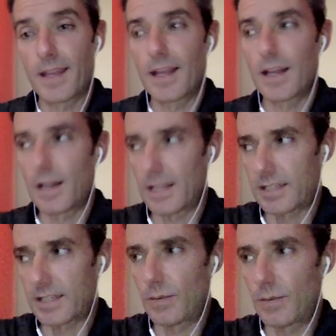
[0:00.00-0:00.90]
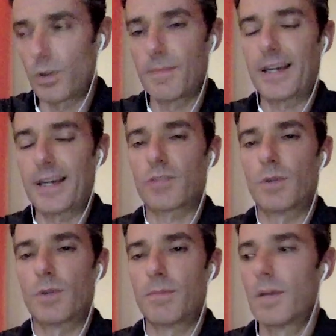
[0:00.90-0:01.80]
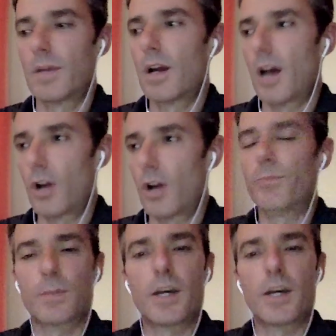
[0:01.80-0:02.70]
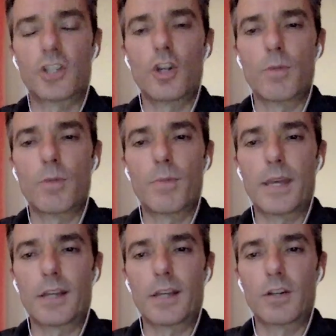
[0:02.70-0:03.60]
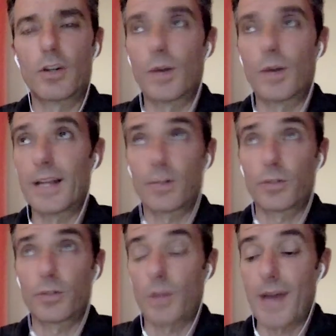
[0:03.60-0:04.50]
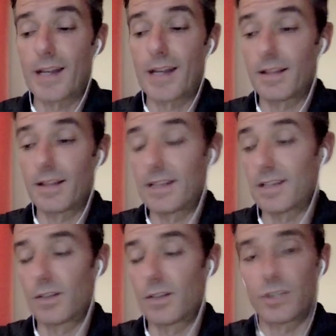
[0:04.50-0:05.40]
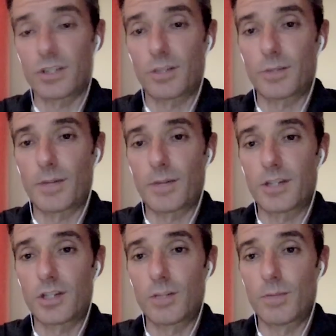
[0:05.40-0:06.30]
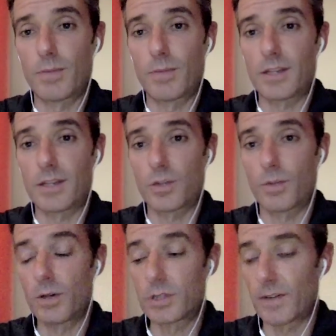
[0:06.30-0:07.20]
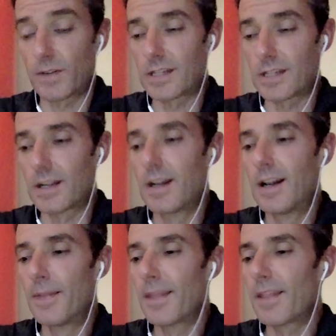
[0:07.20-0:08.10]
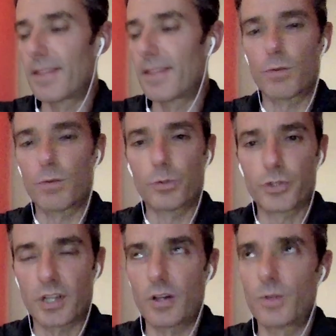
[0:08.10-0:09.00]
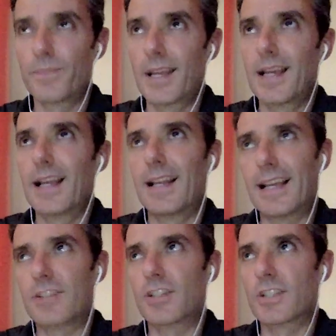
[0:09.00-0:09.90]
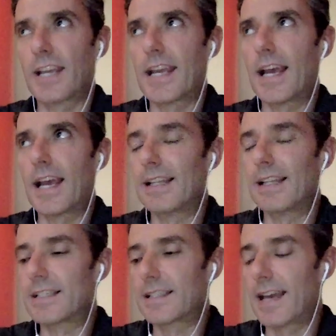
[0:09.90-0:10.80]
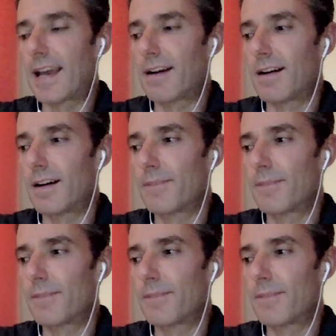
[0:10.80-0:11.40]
Let's see what the maximum an optimized human being can do. And let's also add in that these are not just optimized human beings who are motivated. They're also, let's just say, at least they are,